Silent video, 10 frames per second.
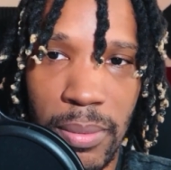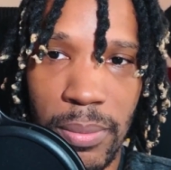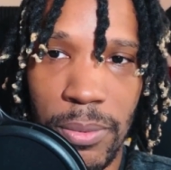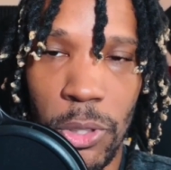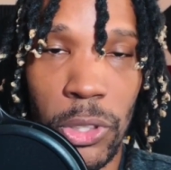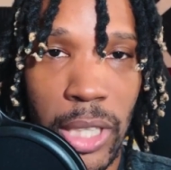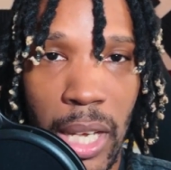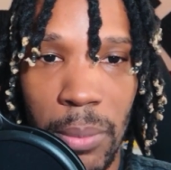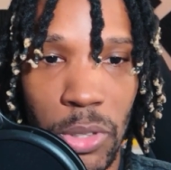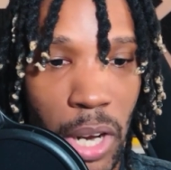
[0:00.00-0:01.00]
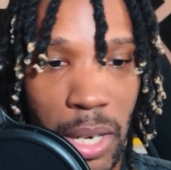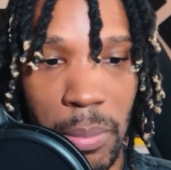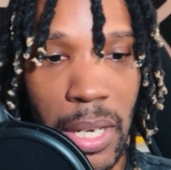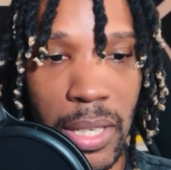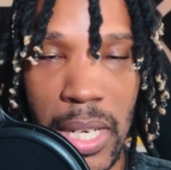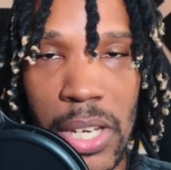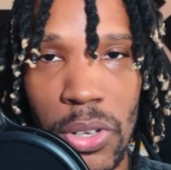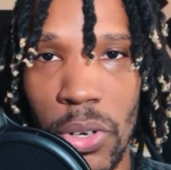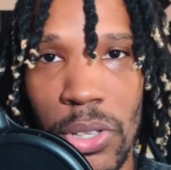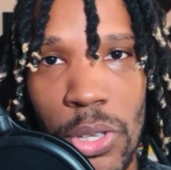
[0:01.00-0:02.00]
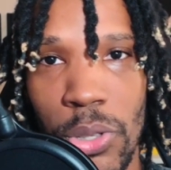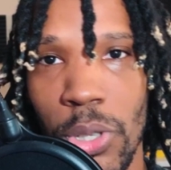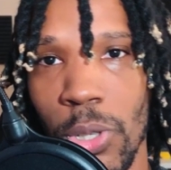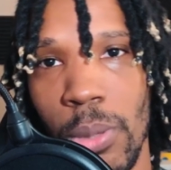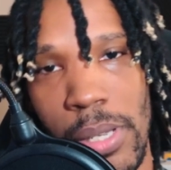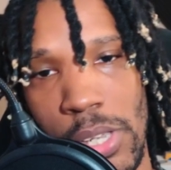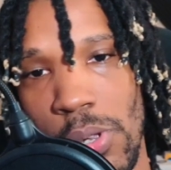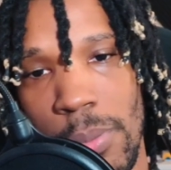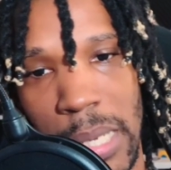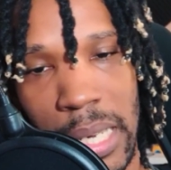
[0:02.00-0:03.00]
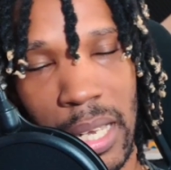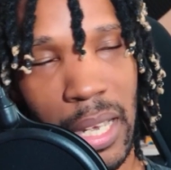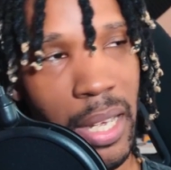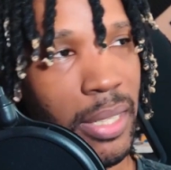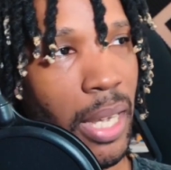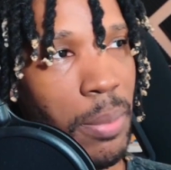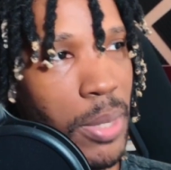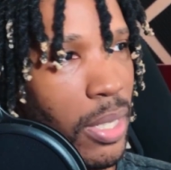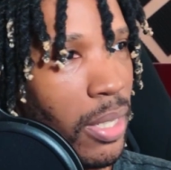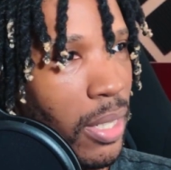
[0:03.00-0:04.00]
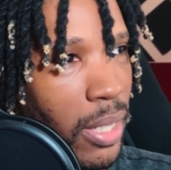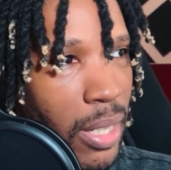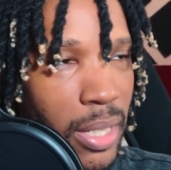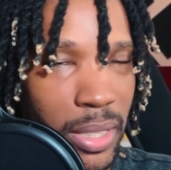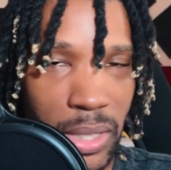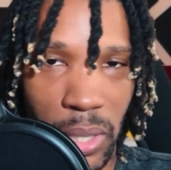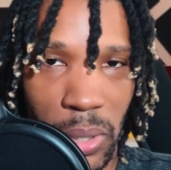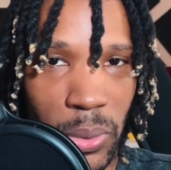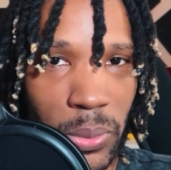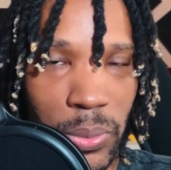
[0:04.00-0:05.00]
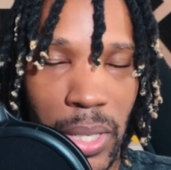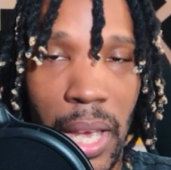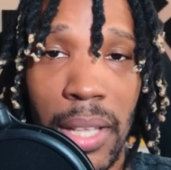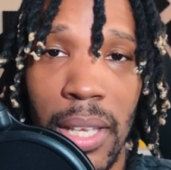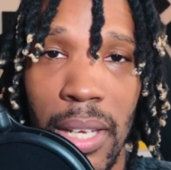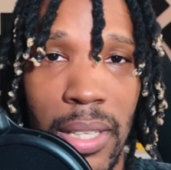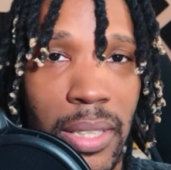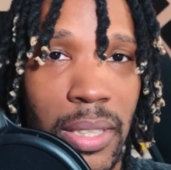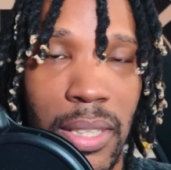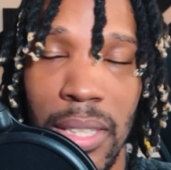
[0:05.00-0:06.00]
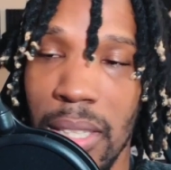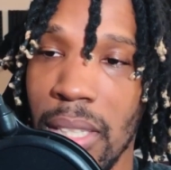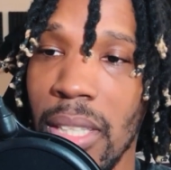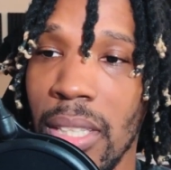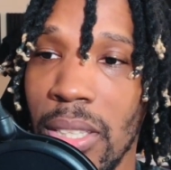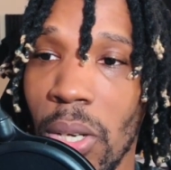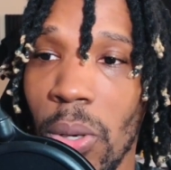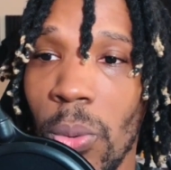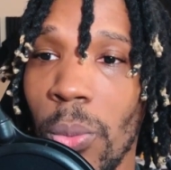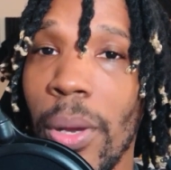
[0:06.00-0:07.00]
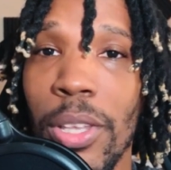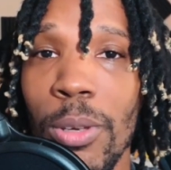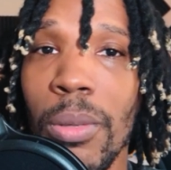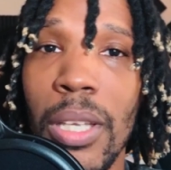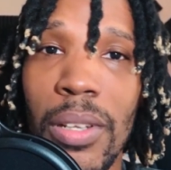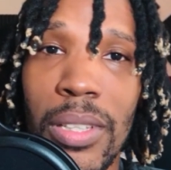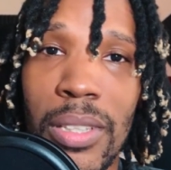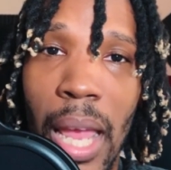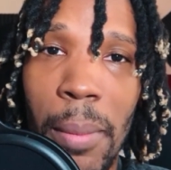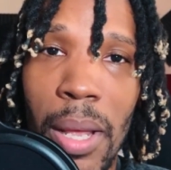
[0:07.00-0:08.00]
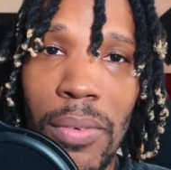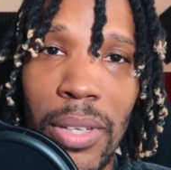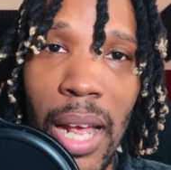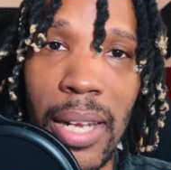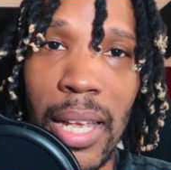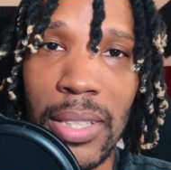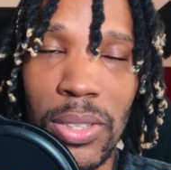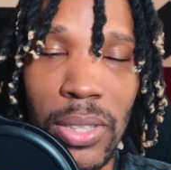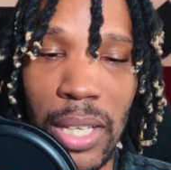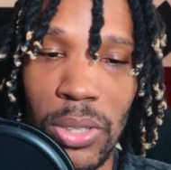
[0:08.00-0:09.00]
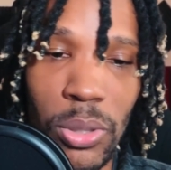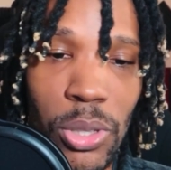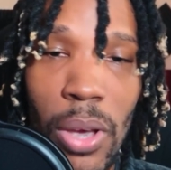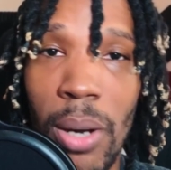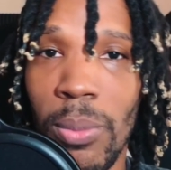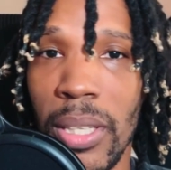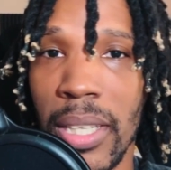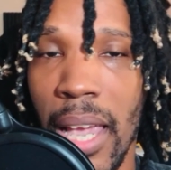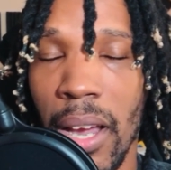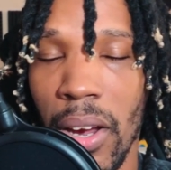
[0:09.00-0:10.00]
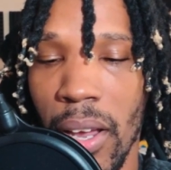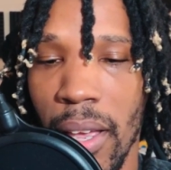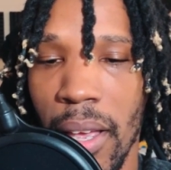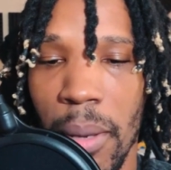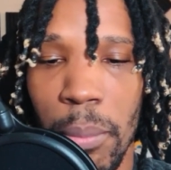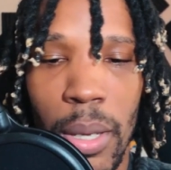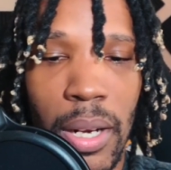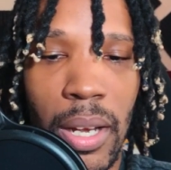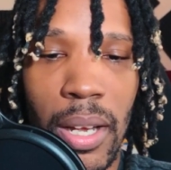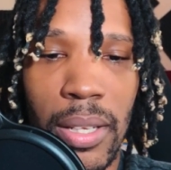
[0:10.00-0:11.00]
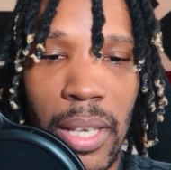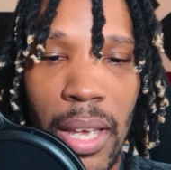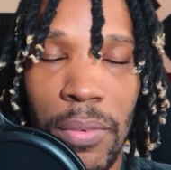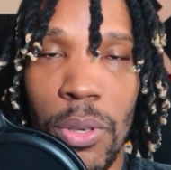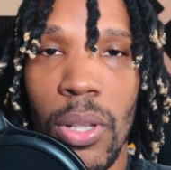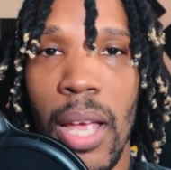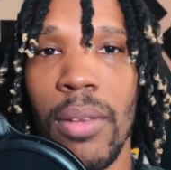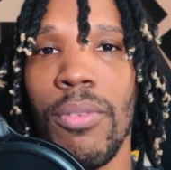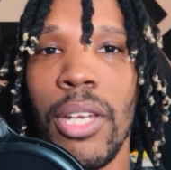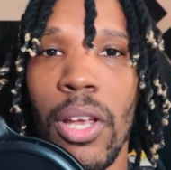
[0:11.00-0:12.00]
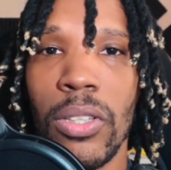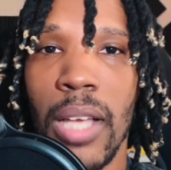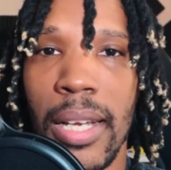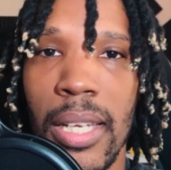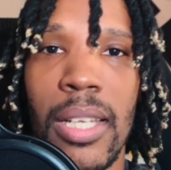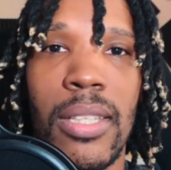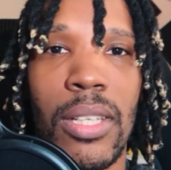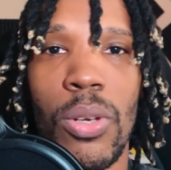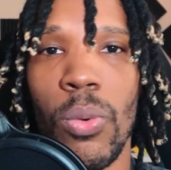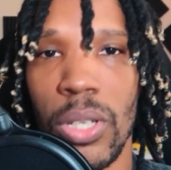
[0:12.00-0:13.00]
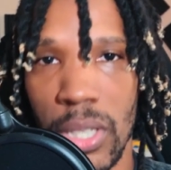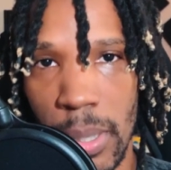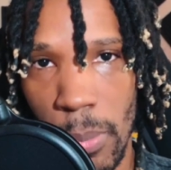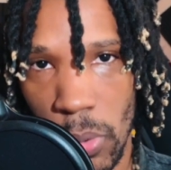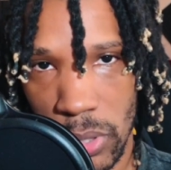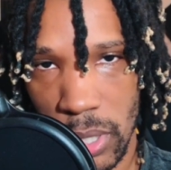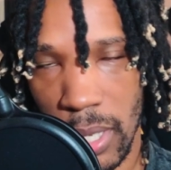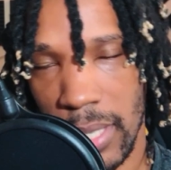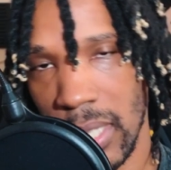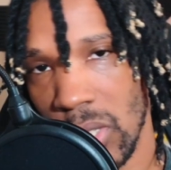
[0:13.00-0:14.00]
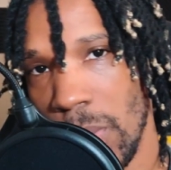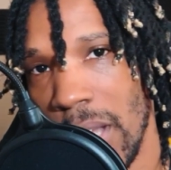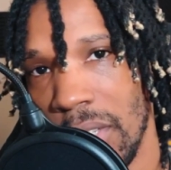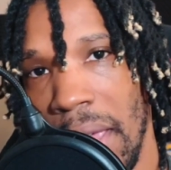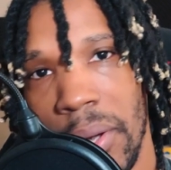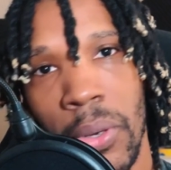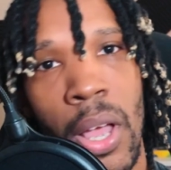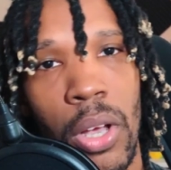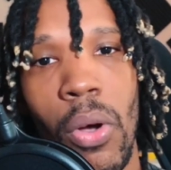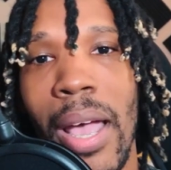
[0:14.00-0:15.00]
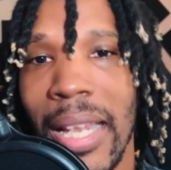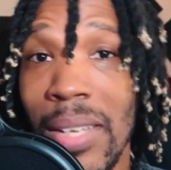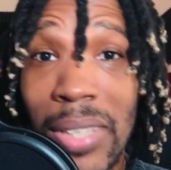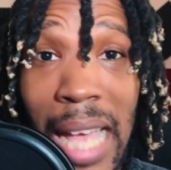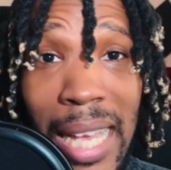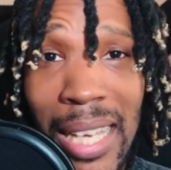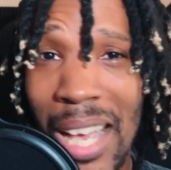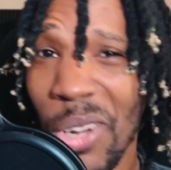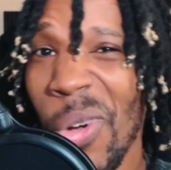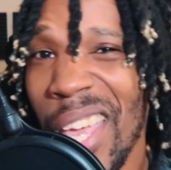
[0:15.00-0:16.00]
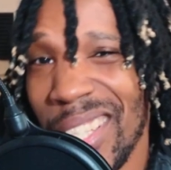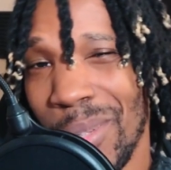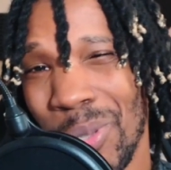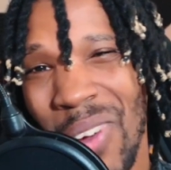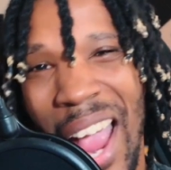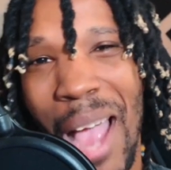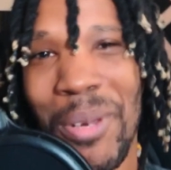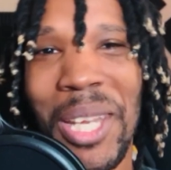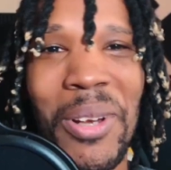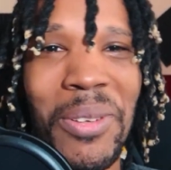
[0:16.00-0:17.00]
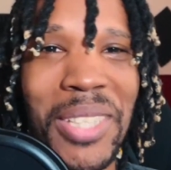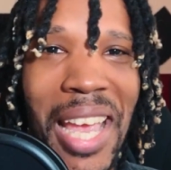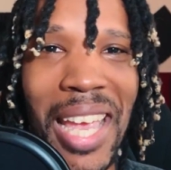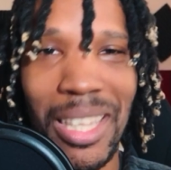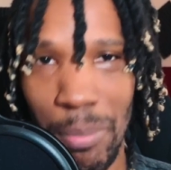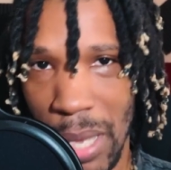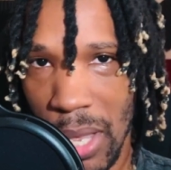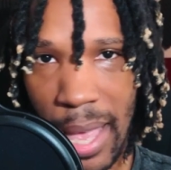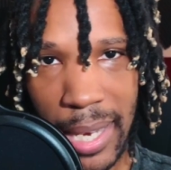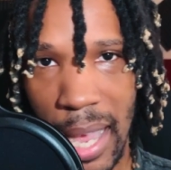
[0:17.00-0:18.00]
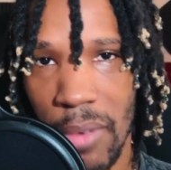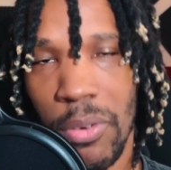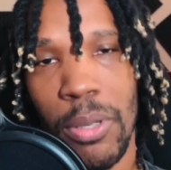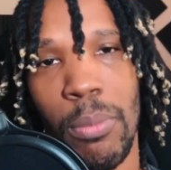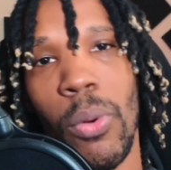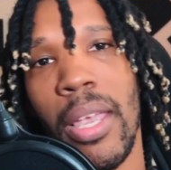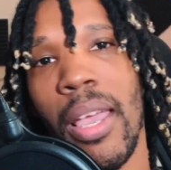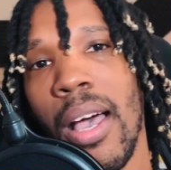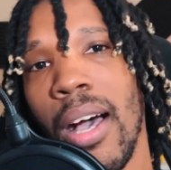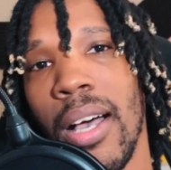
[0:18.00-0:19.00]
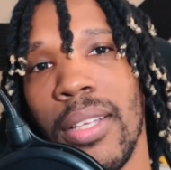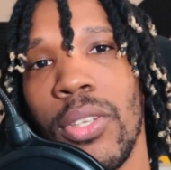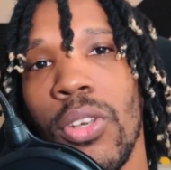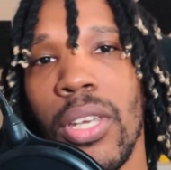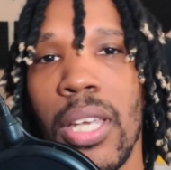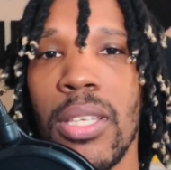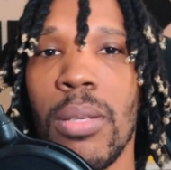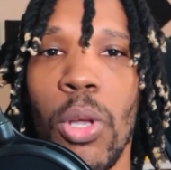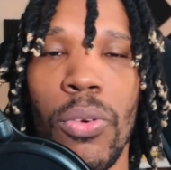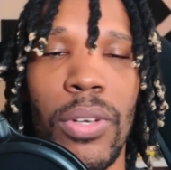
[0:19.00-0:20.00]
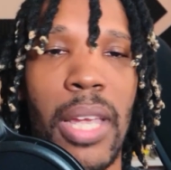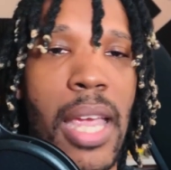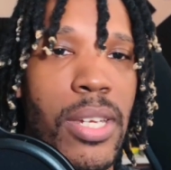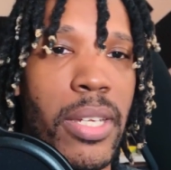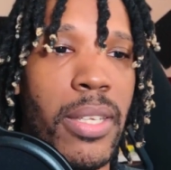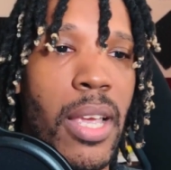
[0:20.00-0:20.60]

full-time trying to be a teacher on YouTube and Udemy type shit. So yeah, so whether you believe this is game dev or not, that's on you. I don't really care. But yeah, if you like videos like this and you want to see more shit like this on my channel, go ahead, leave a like, go ahead, subscribe. You dig what I'm saying? Hit the bell icon for your boy, so you can get some notifications.